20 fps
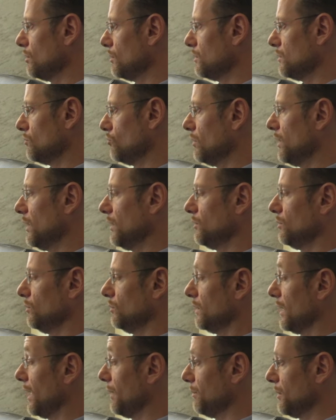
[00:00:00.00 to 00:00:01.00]
couldn't really
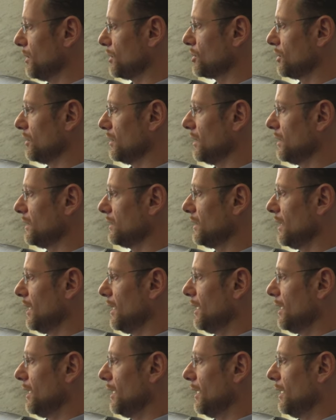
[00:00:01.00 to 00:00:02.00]
do that much on it.
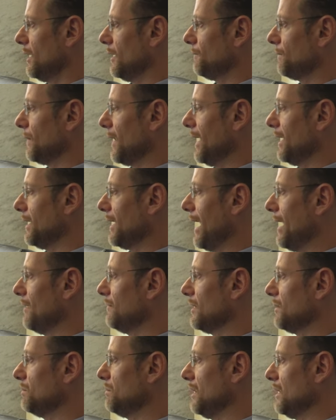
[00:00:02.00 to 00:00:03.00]
And
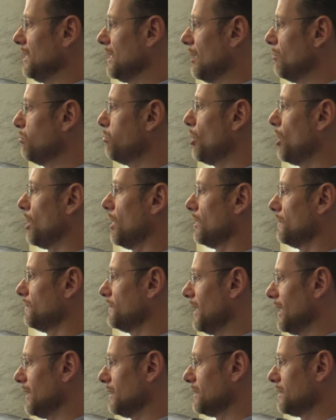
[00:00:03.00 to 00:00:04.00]
having been now part of
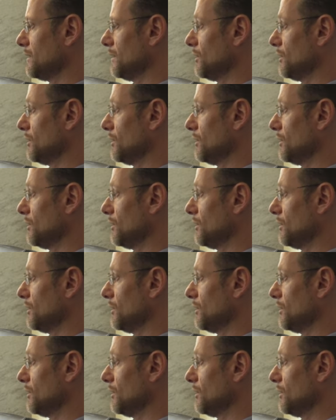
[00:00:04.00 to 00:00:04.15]
that